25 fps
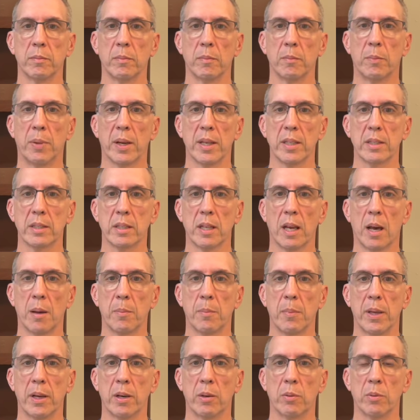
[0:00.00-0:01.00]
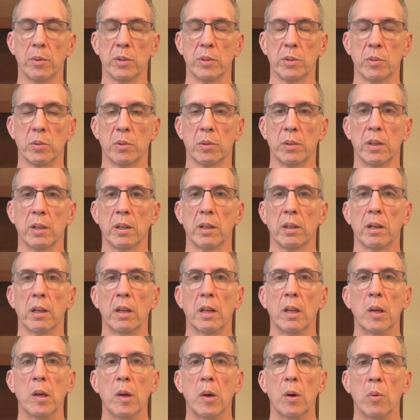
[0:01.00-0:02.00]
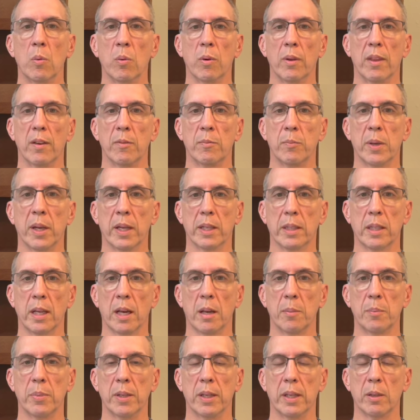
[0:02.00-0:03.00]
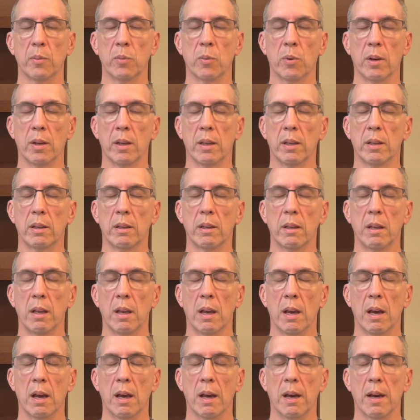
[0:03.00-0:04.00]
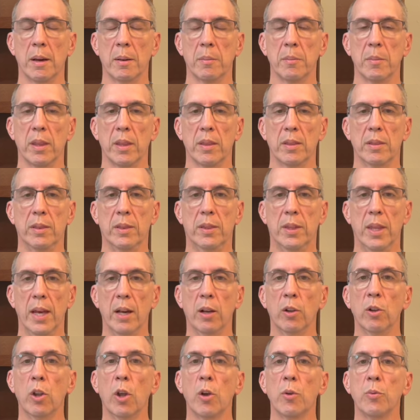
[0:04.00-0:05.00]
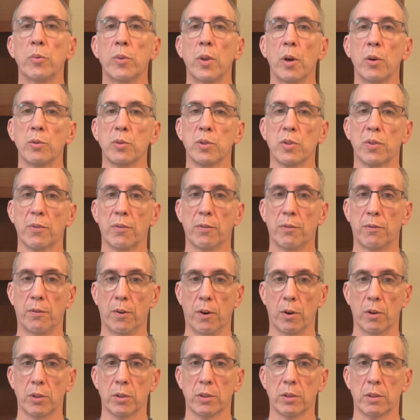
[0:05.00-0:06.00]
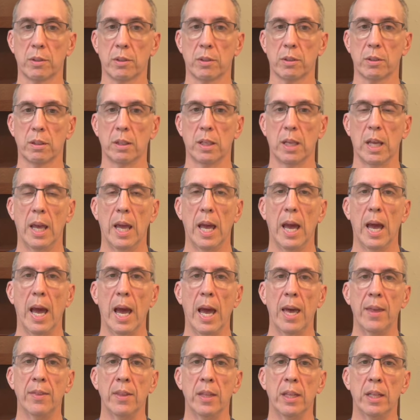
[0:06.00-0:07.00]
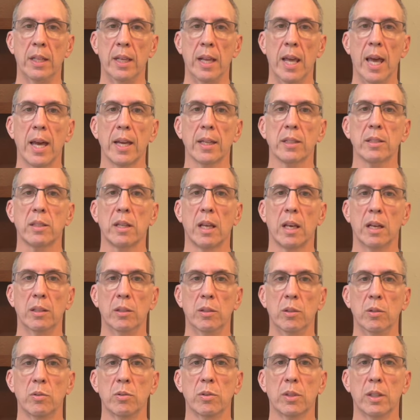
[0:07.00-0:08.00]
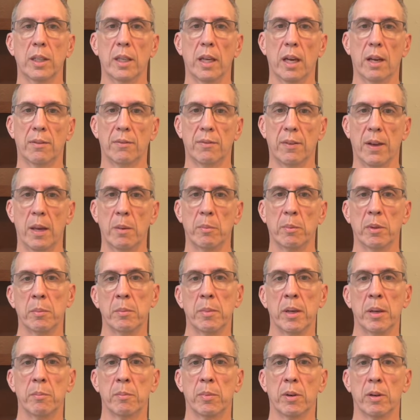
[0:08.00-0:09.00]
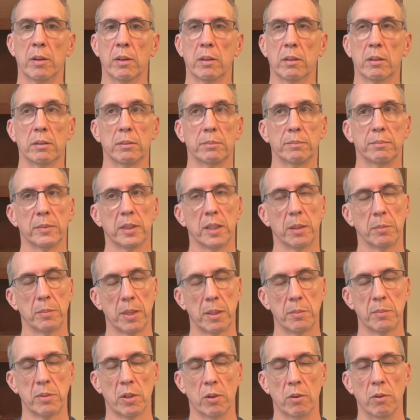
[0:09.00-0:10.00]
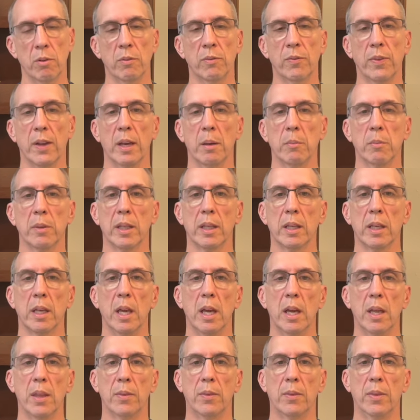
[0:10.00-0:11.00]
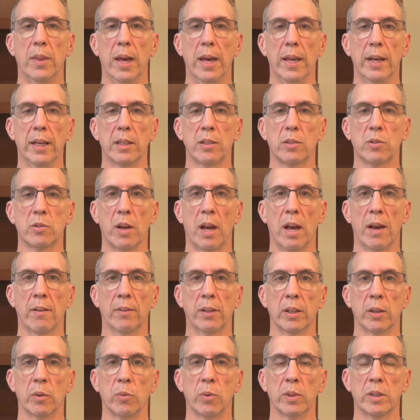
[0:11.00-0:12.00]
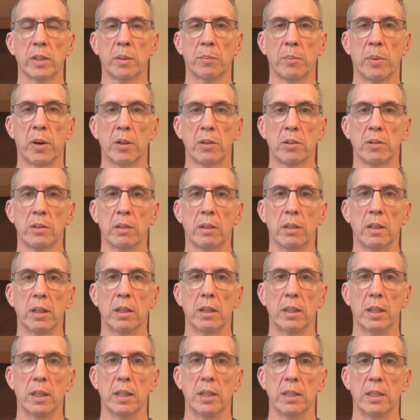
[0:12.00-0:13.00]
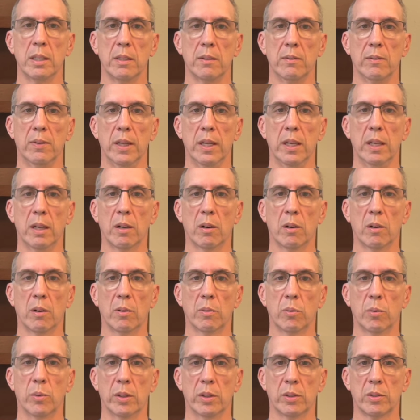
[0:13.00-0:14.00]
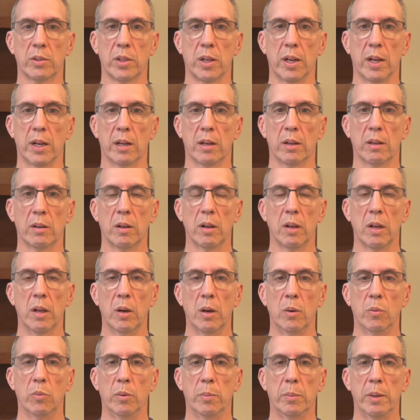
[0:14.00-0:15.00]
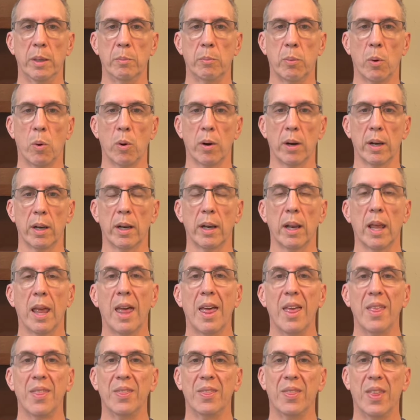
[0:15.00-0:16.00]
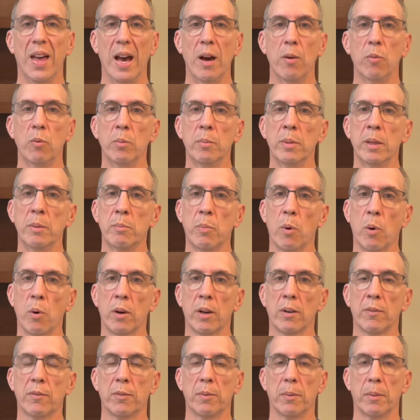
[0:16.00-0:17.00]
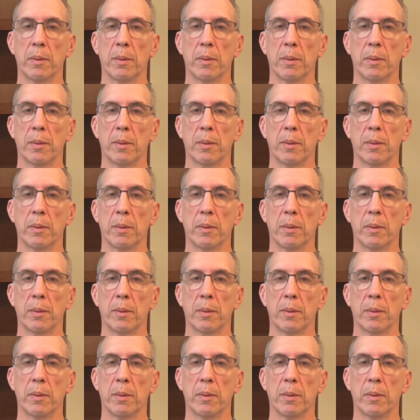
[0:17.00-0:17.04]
bus stop and a resort where they've picked up anyone. They'll load those first. And then next, usually a family member, sometimes the whole family, that is traveling with the person in the ECV or wheelchair will be boarded. That will be boarded from